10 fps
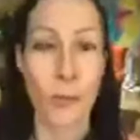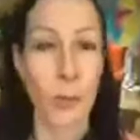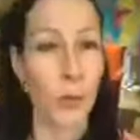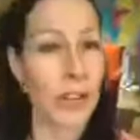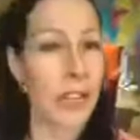
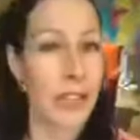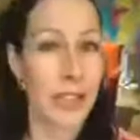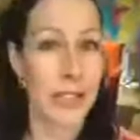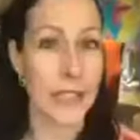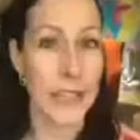One of the
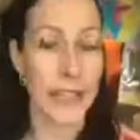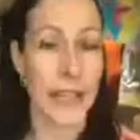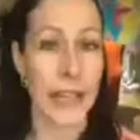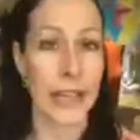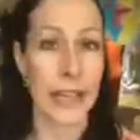things that I
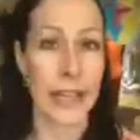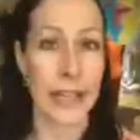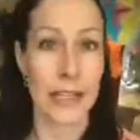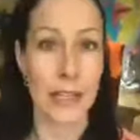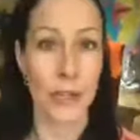say
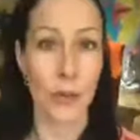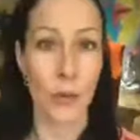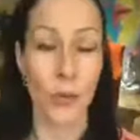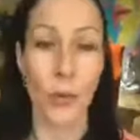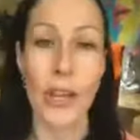is
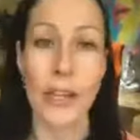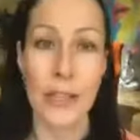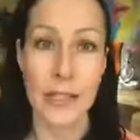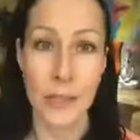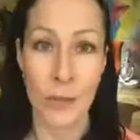we
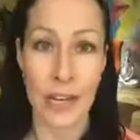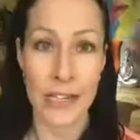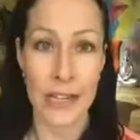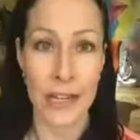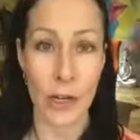need to
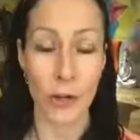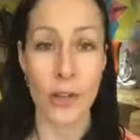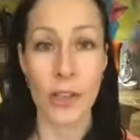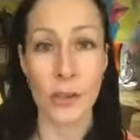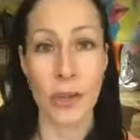meditate in
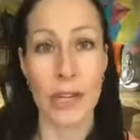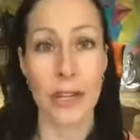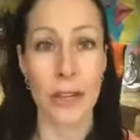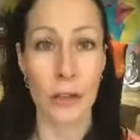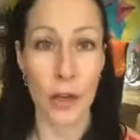order to be
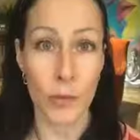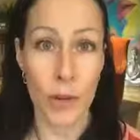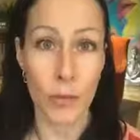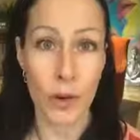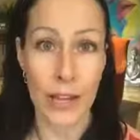a little
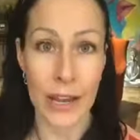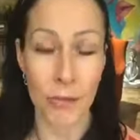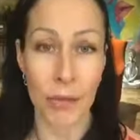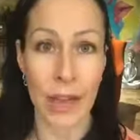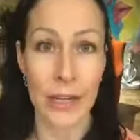bit more
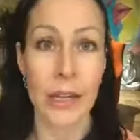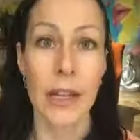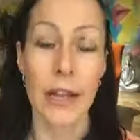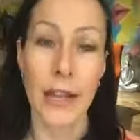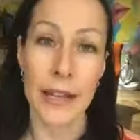like men.
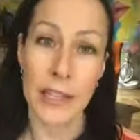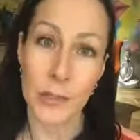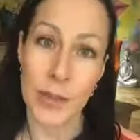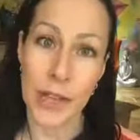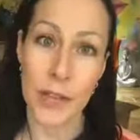And it's
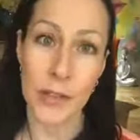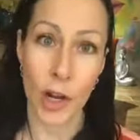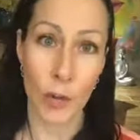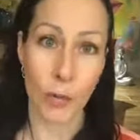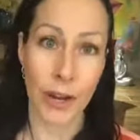because
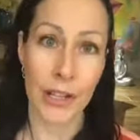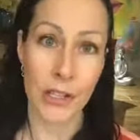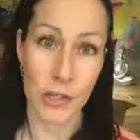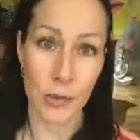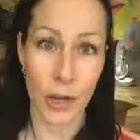our
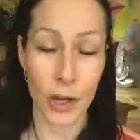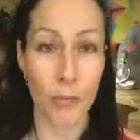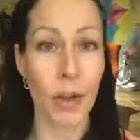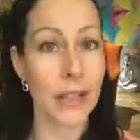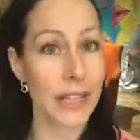brains do a lot of
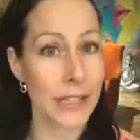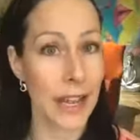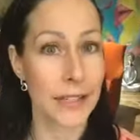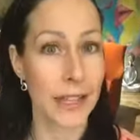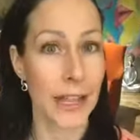
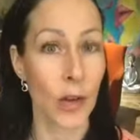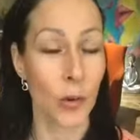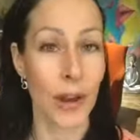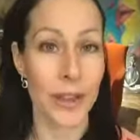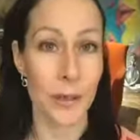multitasking,
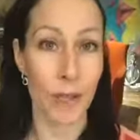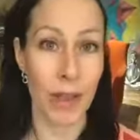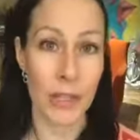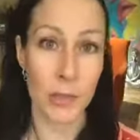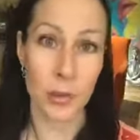whereas
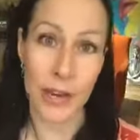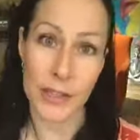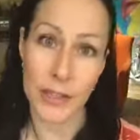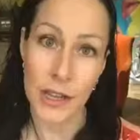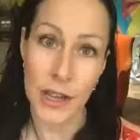men's
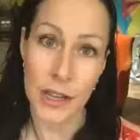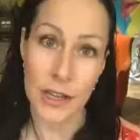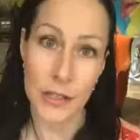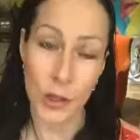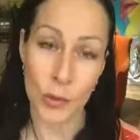brains
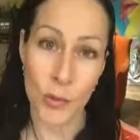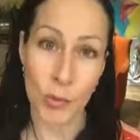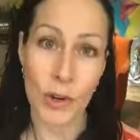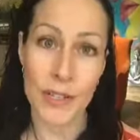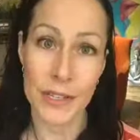is a little bit
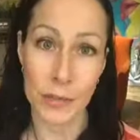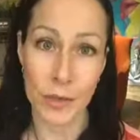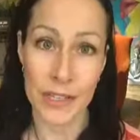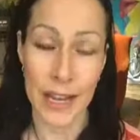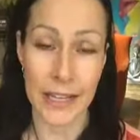more
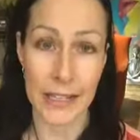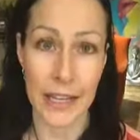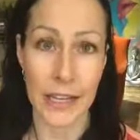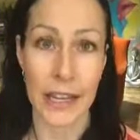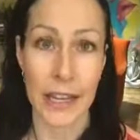simple
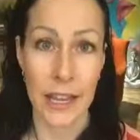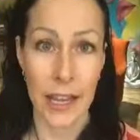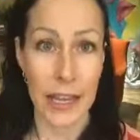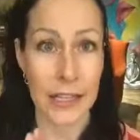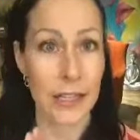tasking.
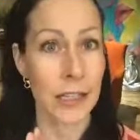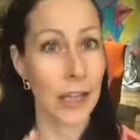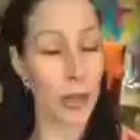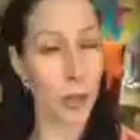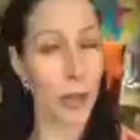And,
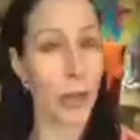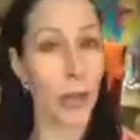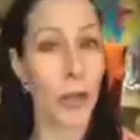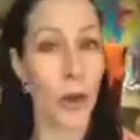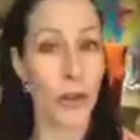and we
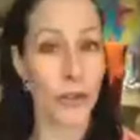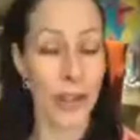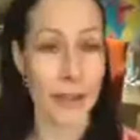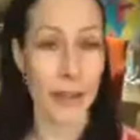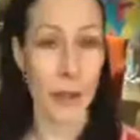all know if you
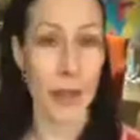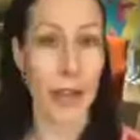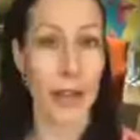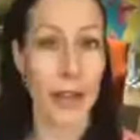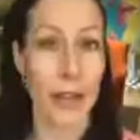ask a
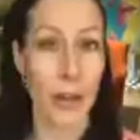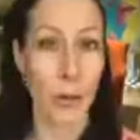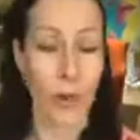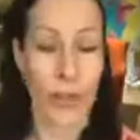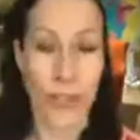man
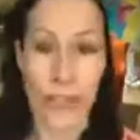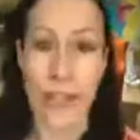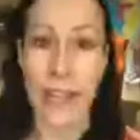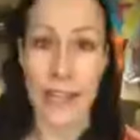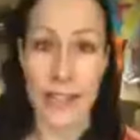what he's
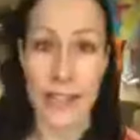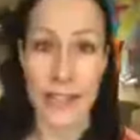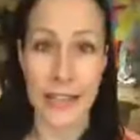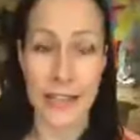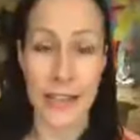thinking and he
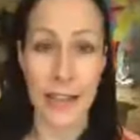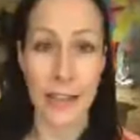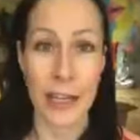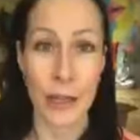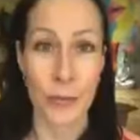says
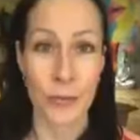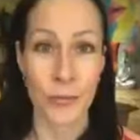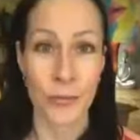nothing,